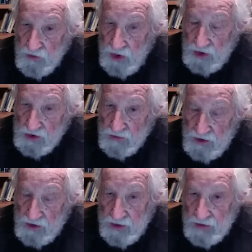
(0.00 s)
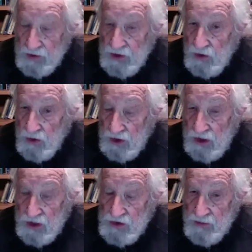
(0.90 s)
ways in which people can
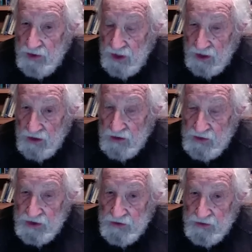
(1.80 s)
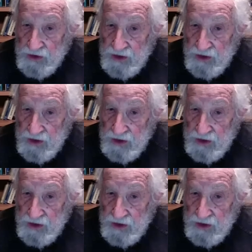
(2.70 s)
organize to protect themselves.